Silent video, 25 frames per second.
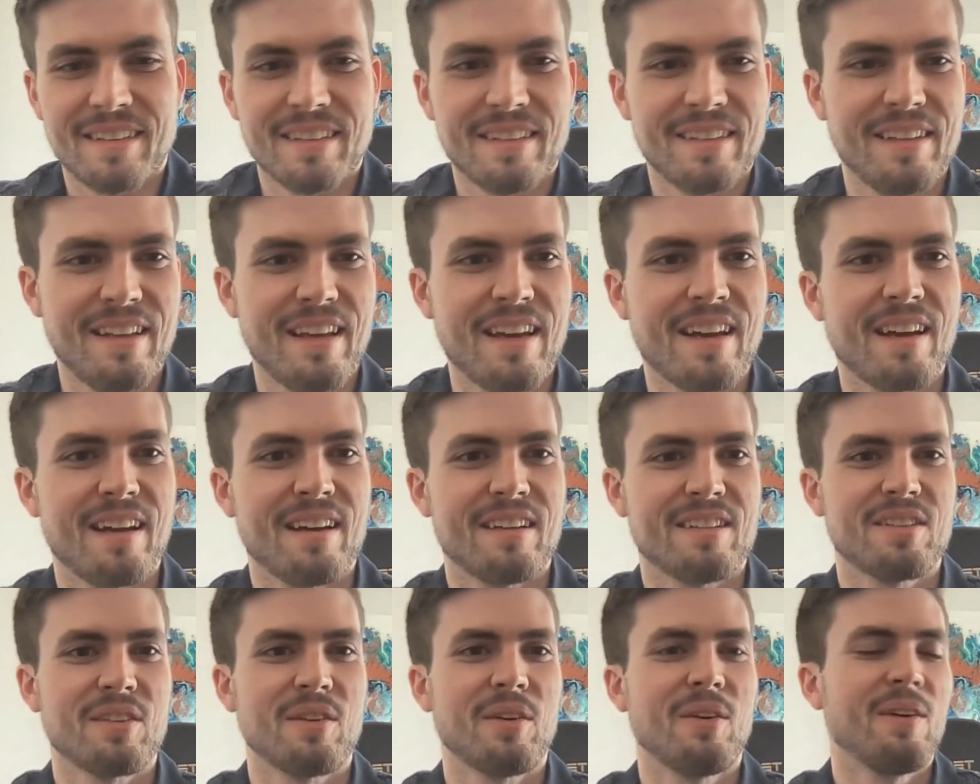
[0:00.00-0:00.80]
Yeah,
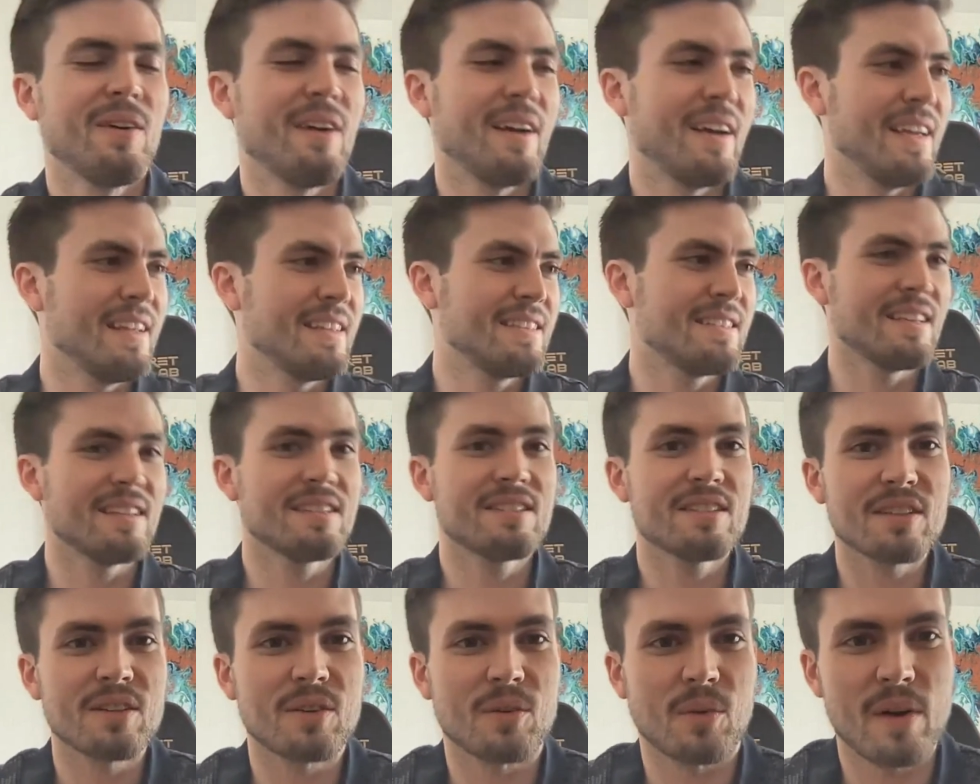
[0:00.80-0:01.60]
so
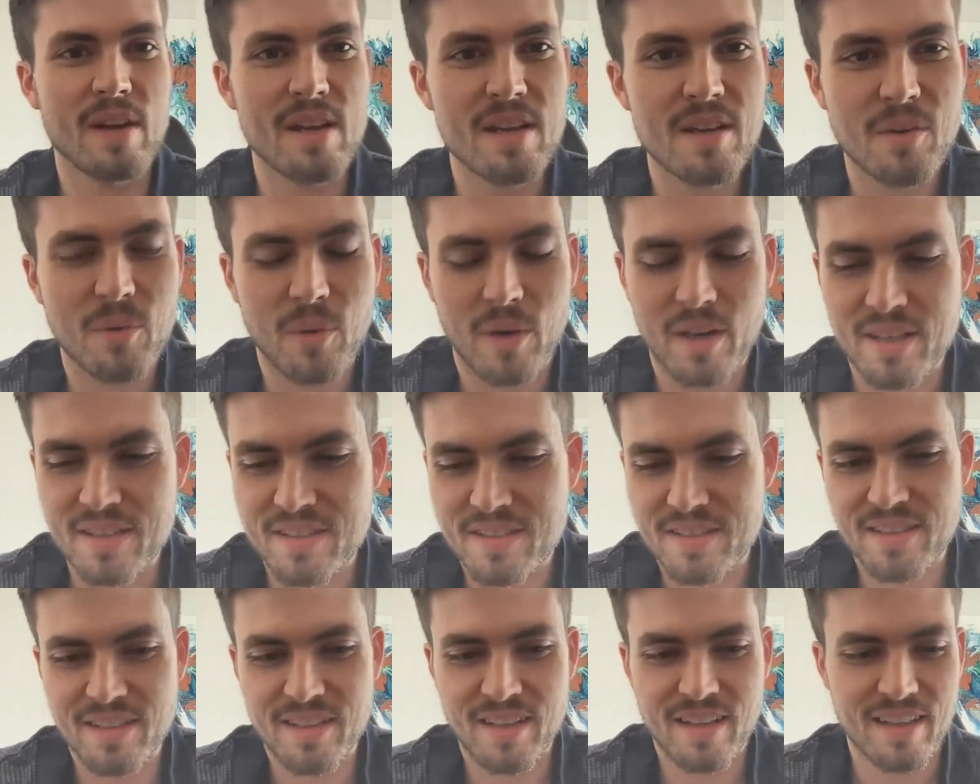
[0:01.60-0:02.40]
it's a great
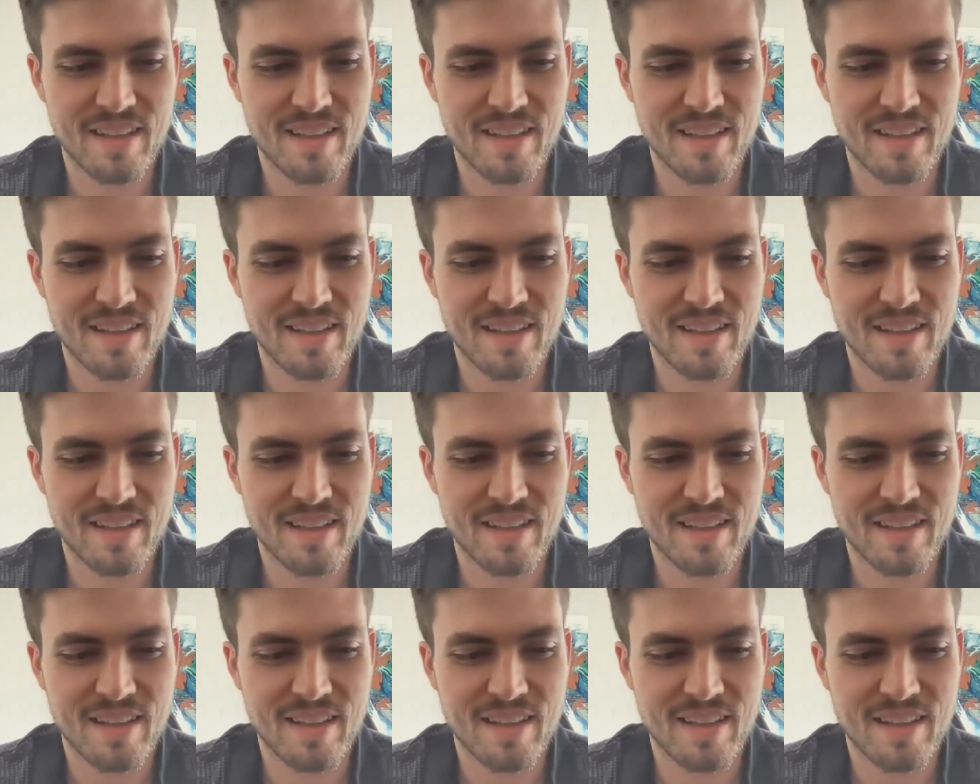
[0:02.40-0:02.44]
question.